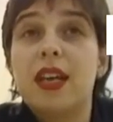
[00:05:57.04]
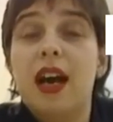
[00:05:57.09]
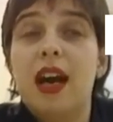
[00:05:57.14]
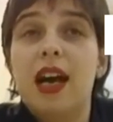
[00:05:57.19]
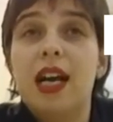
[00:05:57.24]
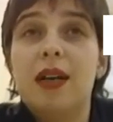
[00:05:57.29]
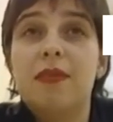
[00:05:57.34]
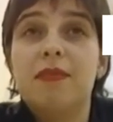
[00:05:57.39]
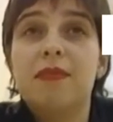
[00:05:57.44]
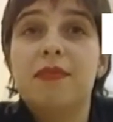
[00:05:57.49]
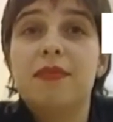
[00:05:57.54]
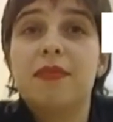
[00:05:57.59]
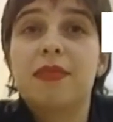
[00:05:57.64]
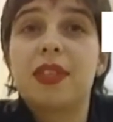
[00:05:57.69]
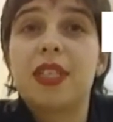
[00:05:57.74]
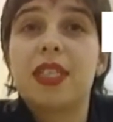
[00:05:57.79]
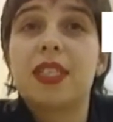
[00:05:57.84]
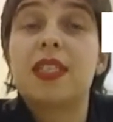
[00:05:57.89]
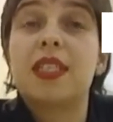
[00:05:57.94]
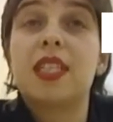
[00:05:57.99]
um,
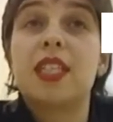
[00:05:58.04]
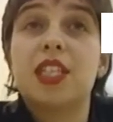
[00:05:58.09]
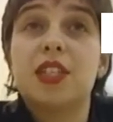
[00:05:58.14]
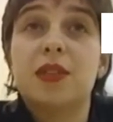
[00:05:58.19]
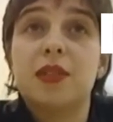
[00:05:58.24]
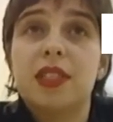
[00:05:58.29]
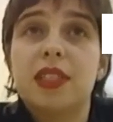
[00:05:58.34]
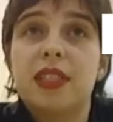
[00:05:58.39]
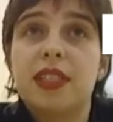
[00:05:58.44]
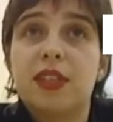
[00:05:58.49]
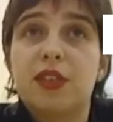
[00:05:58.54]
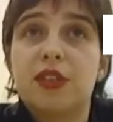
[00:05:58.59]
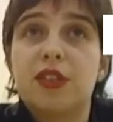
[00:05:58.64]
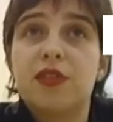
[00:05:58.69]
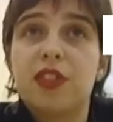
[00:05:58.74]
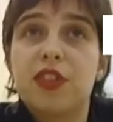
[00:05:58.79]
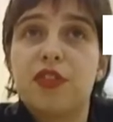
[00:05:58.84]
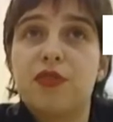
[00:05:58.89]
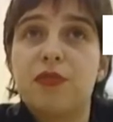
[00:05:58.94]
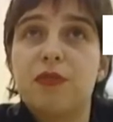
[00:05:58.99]
constituencies, a lot
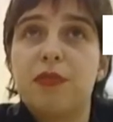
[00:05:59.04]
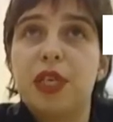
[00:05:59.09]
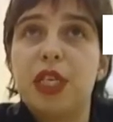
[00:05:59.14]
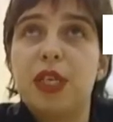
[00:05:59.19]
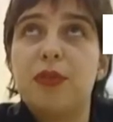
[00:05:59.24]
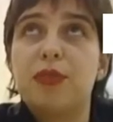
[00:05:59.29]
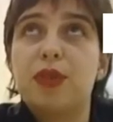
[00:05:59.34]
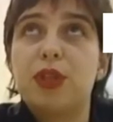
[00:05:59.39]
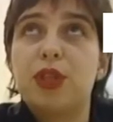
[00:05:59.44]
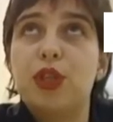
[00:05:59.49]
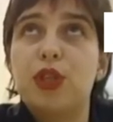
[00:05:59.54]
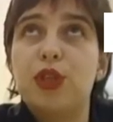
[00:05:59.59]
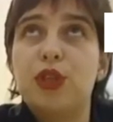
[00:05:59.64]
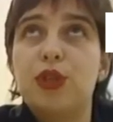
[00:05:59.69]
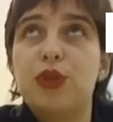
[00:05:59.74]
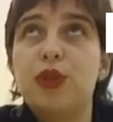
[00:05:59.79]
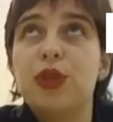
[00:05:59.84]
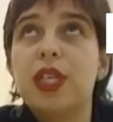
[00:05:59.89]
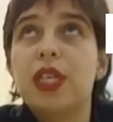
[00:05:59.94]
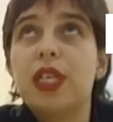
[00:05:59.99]
of different people
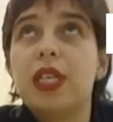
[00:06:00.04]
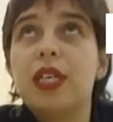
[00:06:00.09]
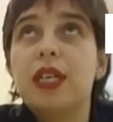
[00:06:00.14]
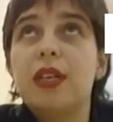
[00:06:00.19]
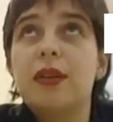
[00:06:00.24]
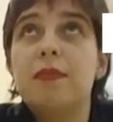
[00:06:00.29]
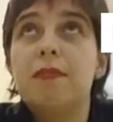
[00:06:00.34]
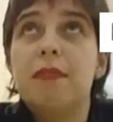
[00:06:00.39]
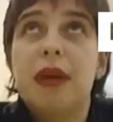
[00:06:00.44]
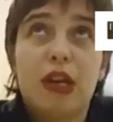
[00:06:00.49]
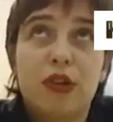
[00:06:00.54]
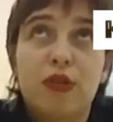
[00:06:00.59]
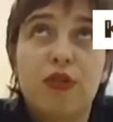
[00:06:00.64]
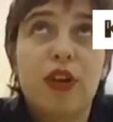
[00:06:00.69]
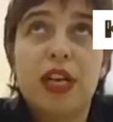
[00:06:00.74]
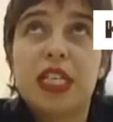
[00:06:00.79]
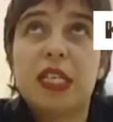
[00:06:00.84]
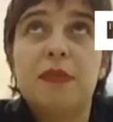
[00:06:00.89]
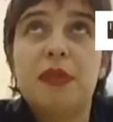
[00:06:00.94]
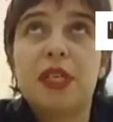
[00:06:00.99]
who may
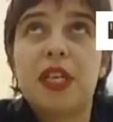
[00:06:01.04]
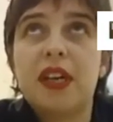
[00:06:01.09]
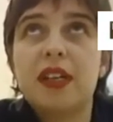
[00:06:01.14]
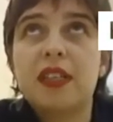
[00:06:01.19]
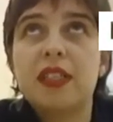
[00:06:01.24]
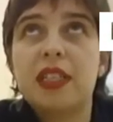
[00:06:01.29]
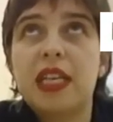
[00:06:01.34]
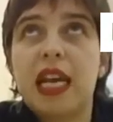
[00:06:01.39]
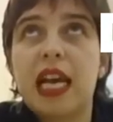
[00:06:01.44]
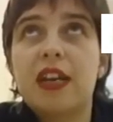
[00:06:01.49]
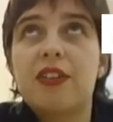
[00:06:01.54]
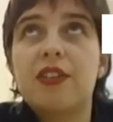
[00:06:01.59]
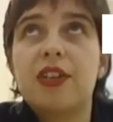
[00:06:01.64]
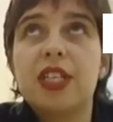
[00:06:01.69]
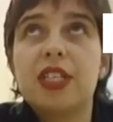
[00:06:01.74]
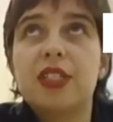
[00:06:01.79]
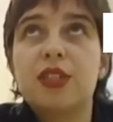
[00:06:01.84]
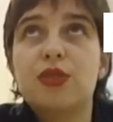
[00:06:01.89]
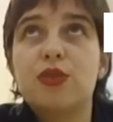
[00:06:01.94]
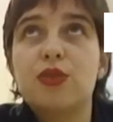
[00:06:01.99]
already be going to
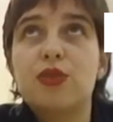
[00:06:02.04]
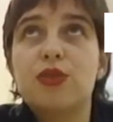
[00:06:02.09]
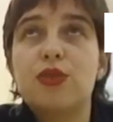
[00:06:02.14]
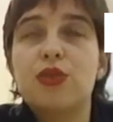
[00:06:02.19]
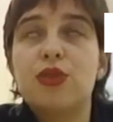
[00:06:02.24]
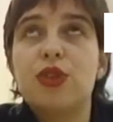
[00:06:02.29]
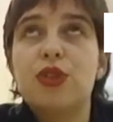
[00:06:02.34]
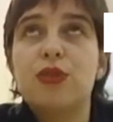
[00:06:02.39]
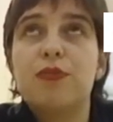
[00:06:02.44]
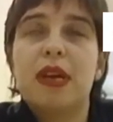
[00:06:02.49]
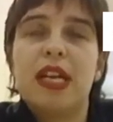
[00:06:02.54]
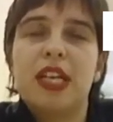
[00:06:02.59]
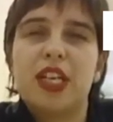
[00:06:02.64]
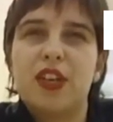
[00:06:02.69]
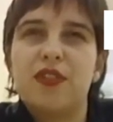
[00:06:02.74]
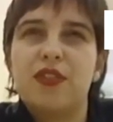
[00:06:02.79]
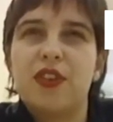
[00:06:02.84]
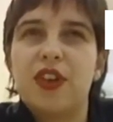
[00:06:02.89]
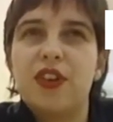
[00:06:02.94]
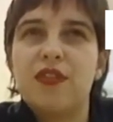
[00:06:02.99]
galleries or who may
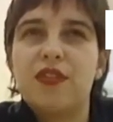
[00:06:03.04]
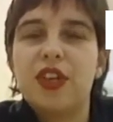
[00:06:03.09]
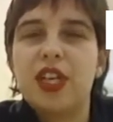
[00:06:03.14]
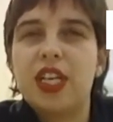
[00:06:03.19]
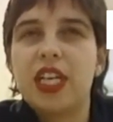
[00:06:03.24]
go very, very